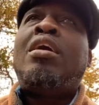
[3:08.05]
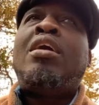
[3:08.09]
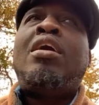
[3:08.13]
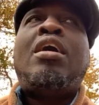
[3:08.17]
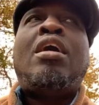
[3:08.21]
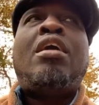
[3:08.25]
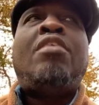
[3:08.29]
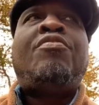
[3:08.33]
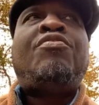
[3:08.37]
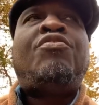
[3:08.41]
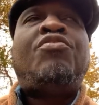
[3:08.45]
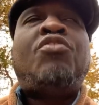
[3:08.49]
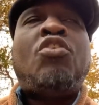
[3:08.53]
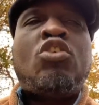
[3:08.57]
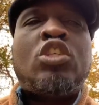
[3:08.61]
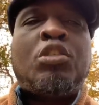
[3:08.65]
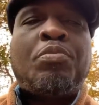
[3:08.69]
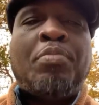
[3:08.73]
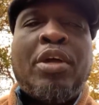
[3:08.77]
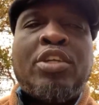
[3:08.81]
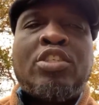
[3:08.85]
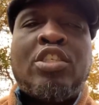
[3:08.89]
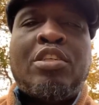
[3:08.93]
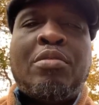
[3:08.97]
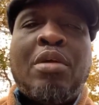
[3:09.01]
full
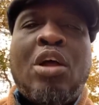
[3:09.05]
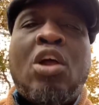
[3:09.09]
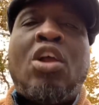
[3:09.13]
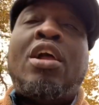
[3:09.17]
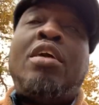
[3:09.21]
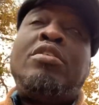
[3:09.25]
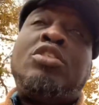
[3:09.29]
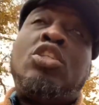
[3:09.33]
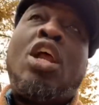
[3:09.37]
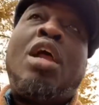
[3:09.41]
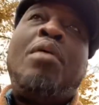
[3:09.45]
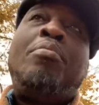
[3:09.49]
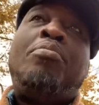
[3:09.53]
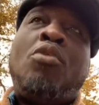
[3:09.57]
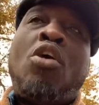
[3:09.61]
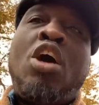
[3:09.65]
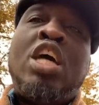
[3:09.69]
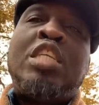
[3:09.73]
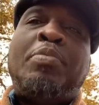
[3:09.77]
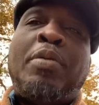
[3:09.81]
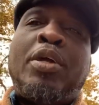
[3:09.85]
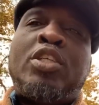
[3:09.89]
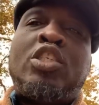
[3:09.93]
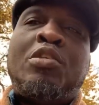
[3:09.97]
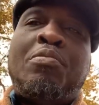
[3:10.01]
spectrum, a broad
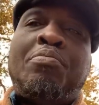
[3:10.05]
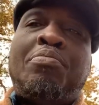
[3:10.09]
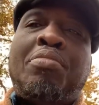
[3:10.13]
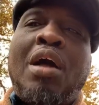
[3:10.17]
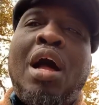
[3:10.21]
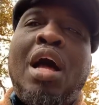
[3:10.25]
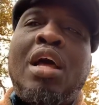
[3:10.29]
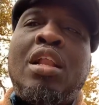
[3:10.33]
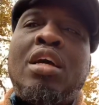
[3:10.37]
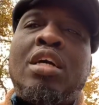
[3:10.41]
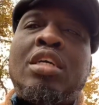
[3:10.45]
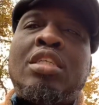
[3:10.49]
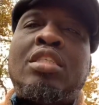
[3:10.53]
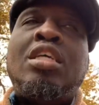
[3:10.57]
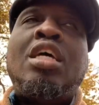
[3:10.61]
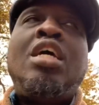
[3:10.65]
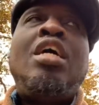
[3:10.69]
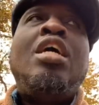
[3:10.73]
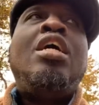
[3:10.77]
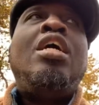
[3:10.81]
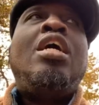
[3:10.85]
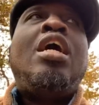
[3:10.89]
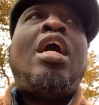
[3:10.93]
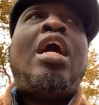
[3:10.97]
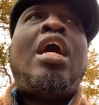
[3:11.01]
spectrum product,
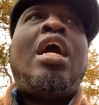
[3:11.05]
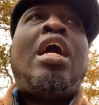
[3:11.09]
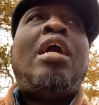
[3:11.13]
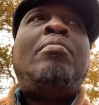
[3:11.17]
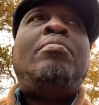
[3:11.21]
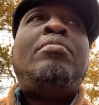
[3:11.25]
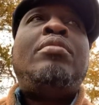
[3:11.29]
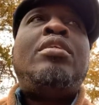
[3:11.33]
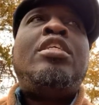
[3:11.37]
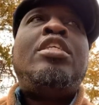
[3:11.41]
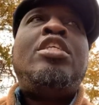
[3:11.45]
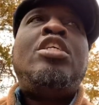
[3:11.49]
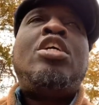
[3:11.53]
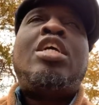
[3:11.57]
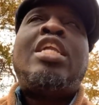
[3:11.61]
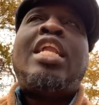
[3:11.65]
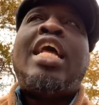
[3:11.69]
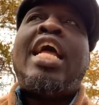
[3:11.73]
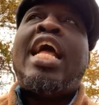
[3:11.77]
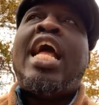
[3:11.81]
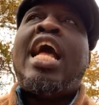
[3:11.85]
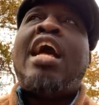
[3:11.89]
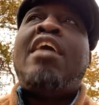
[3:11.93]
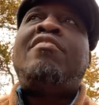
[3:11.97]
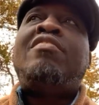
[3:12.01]
you're going to
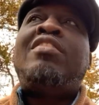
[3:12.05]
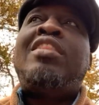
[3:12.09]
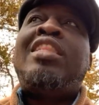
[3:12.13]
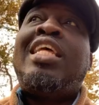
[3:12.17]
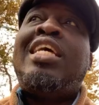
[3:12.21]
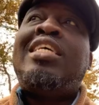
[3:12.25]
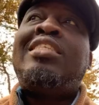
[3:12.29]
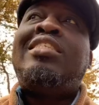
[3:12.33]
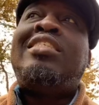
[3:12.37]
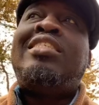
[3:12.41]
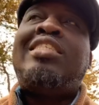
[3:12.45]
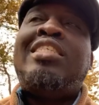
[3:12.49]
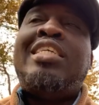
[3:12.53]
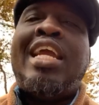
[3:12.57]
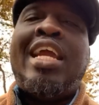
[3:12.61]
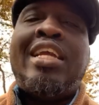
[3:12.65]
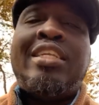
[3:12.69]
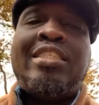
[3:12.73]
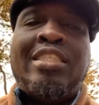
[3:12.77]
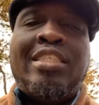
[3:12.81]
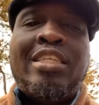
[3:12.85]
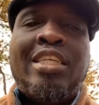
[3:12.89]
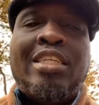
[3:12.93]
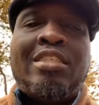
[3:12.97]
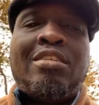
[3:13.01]
have less
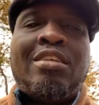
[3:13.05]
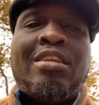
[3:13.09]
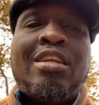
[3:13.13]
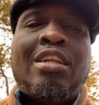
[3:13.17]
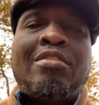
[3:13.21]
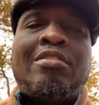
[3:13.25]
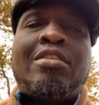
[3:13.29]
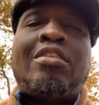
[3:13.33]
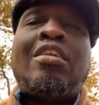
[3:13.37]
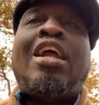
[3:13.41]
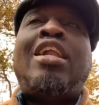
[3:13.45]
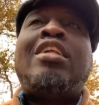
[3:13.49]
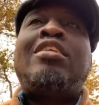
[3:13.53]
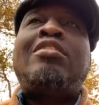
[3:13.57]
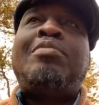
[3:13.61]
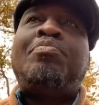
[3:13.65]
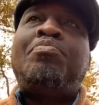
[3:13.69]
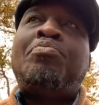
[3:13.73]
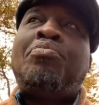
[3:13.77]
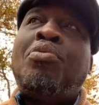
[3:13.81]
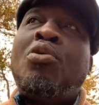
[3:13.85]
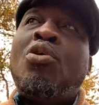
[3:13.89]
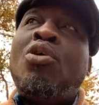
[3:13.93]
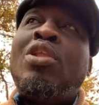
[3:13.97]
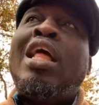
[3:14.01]
THC. So you're going to try to
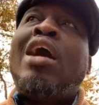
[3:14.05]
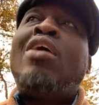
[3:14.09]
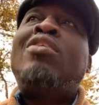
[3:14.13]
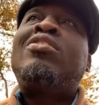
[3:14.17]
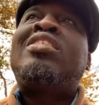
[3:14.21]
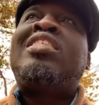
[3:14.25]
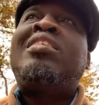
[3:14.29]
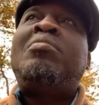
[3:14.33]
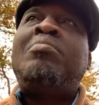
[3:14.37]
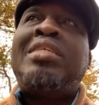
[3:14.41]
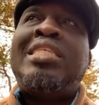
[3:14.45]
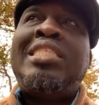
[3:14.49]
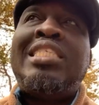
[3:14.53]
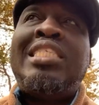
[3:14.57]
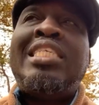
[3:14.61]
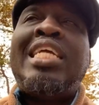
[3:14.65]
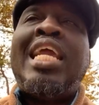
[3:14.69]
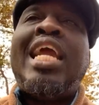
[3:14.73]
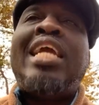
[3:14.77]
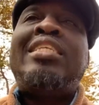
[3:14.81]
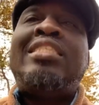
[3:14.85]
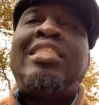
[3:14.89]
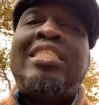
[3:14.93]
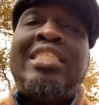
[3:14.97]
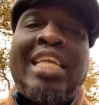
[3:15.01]
pull out some of the
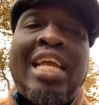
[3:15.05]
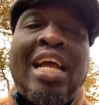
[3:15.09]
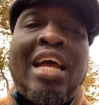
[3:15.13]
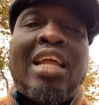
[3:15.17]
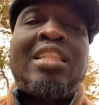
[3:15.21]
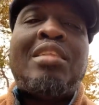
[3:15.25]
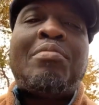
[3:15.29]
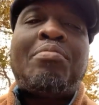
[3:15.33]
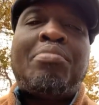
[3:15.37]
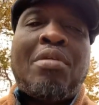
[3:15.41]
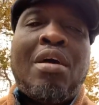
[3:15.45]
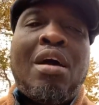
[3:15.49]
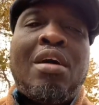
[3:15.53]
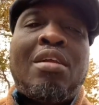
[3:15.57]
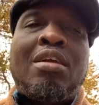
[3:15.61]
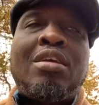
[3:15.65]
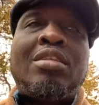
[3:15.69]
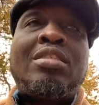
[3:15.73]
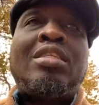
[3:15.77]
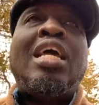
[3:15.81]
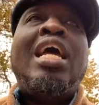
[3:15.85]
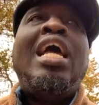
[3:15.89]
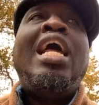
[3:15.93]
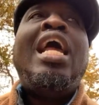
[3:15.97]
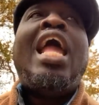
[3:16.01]
THC out of the
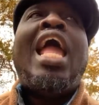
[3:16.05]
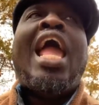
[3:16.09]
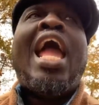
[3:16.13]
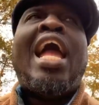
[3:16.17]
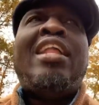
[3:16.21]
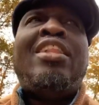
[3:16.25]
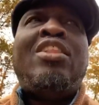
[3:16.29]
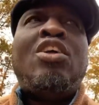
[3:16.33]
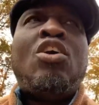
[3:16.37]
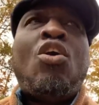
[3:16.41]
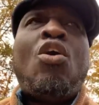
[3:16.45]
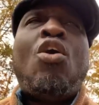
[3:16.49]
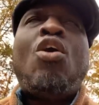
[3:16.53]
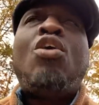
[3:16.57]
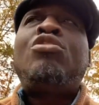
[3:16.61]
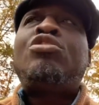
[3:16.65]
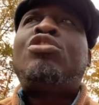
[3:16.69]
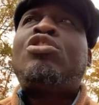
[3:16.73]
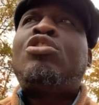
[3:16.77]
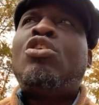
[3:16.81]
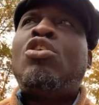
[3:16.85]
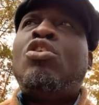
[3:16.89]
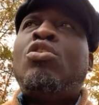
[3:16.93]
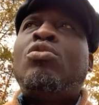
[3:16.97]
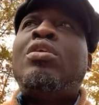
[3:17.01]
product, and they'll
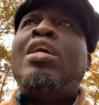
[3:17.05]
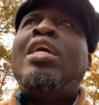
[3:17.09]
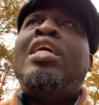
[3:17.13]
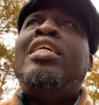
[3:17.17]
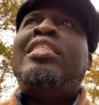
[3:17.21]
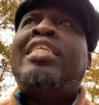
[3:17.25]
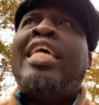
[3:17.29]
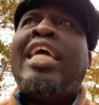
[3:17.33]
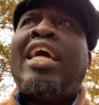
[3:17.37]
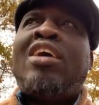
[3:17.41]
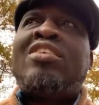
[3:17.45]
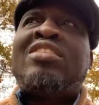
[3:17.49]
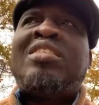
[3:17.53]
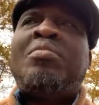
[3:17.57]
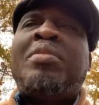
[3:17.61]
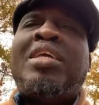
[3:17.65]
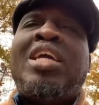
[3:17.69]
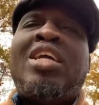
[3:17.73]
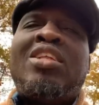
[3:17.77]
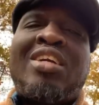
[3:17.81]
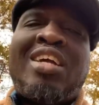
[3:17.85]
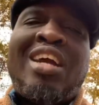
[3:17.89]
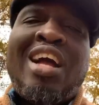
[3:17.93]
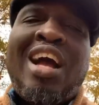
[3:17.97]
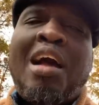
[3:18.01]
also take out some of the
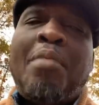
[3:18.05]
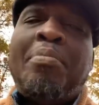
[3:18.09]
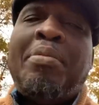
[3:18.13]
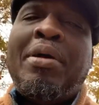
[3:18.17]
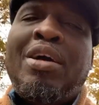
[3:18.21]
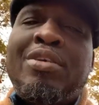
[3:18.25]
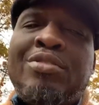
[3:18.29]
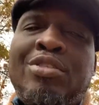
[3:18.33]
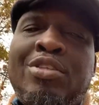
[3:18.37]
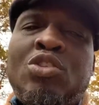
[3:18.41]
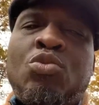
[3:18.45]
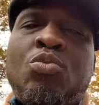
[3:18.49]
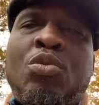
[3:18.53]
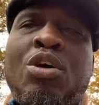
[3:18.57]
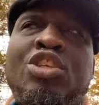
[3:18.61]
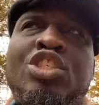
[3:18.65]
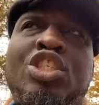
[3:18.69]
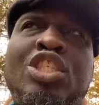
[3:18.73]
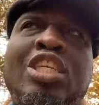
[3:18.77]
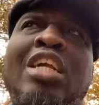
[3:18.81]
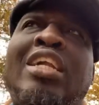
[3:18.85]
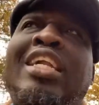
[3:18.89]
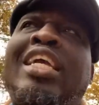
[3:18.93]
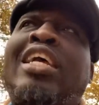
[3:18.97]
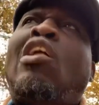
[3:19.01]
other compounds as well. So
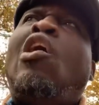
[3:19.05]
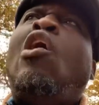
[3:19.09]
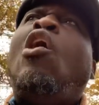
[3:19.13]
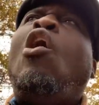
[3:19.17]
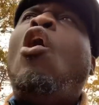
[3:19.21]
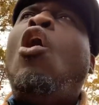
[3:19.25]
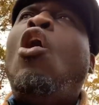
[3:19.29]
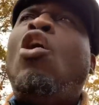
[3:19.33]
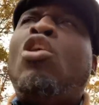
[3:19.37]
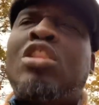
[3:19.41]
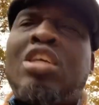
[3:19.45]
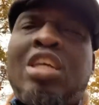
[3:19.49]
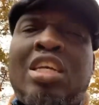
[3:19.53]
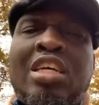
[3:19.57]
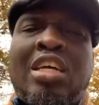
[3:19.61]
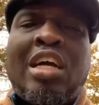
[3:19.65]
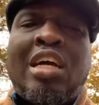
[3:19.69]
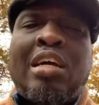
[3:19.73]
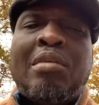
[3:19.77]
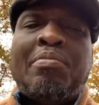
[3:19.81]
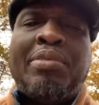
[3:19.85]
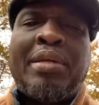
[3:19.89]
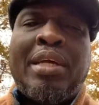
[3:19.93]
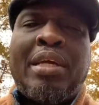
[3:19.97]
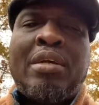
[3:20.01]
you're not going to get all the
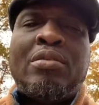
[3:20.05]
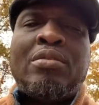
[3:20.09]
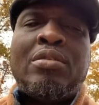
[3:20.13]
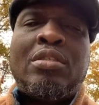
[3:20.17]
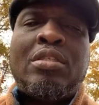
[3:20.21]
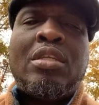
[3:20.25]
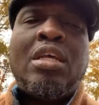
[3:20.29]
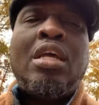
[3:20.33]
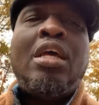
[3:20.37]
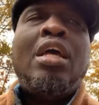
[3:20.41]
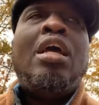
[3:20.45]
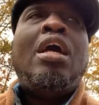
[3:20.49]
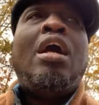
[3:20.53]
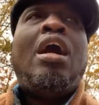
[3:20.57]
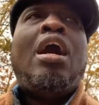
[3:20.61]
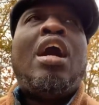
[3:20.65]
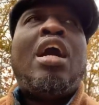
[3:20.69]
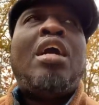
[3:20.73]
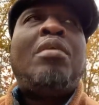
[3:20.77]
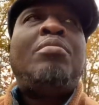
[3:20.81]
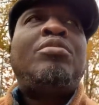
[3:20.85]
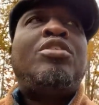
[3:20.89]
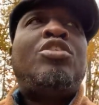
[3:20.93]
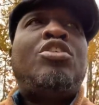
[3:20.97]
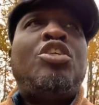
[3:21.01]
compounds.
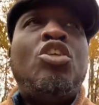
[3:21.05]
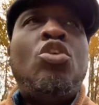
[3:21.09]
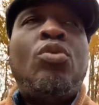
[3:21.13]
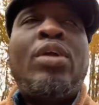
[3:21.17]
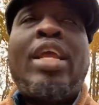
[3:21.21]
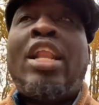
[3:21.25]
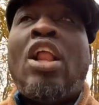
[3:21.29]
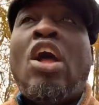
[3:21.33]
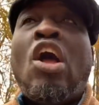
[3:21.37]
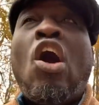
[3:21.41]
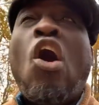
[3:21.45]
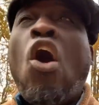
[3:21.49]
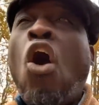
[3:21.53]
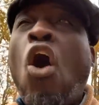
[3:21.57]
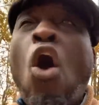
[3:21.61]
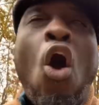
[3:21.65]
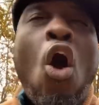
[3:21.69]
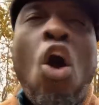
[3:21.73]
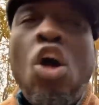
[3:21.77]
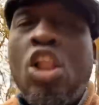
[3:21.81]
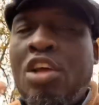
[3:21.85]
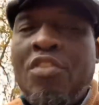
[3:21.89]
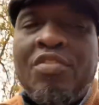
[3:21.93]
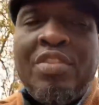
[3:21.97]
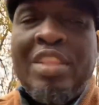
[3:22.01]
So you don't get
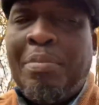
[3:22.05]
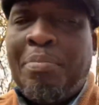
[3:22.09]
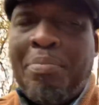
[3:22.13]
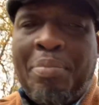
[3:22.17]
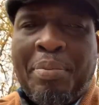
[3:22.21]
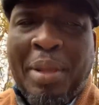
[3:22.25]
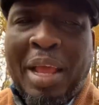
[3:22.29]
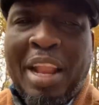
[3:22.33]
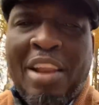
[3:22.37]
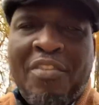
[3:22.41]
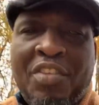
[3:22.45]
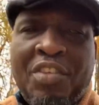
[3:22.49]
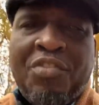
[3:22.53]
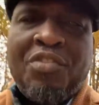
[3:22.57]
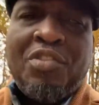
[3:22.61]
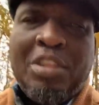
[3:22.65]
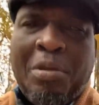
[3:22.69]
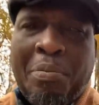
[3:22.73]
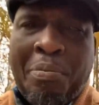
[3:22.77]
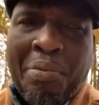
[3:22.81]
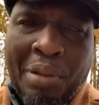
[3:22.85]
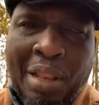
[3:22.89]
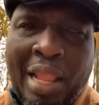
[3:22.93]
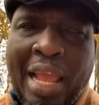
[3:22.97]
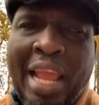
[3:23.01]
all of the benefit from the
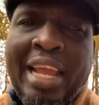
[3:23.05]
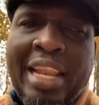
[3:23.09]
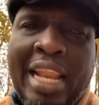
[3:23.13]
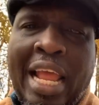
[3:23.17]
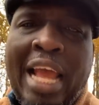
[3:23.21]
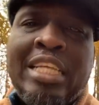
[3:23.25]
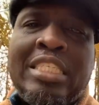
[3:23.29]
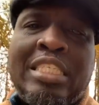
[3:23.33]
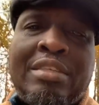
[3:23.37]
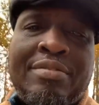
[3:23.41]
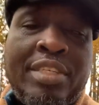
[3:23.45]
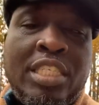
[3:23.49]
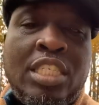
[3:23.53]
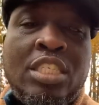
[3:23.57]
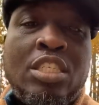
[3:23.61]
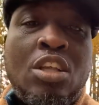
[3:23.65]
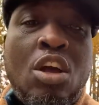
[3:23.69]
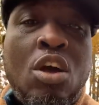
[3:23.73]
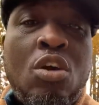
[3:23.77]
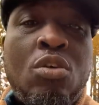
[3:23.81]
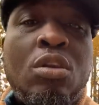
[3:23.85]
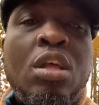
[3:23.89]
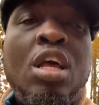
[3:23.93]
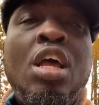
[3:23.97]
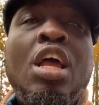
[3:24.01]
plant as a
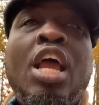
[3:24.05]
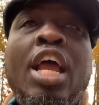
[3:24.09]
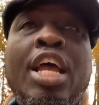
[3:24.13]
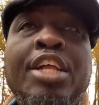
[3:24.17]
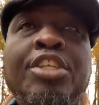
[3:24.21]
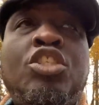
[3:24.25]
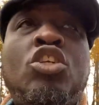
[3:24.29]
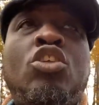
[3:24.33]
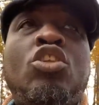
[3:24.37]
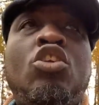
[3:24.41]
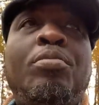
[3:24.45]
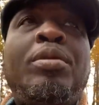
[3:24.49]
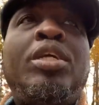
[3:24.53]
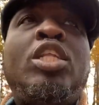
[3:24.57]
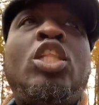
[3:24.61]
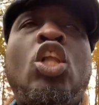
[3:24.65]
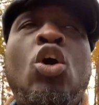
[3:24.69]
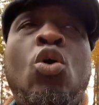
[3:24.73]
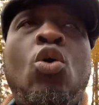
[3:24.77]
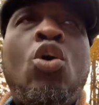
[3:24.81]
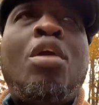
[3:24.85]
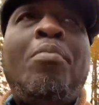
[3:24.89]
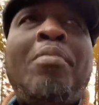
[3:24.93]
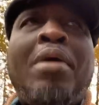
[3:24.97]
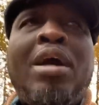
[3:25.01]
result. And so there'll be
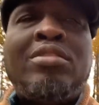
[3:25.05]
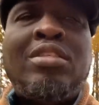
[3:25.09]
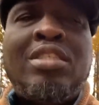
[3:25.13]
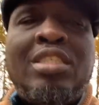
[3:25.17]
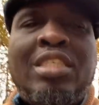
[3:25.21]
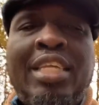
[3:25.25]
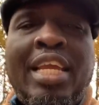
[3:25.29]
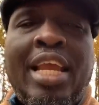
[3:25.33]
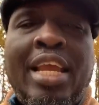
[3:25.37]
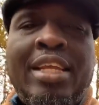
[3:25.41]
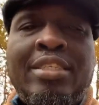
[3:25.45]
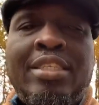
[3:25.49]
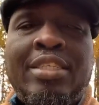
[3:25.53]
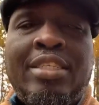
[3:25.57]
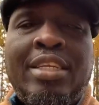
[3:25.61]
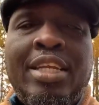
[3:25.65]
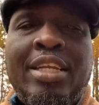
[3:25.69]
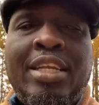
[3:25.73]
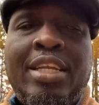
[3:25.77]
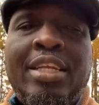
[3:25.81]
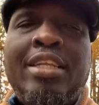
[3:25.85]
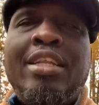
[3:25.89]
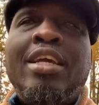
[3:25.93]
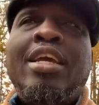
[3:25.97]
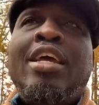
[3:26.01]
lower amounts of THC
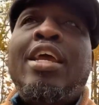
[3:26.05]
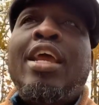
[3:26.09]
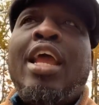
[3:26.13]
in it.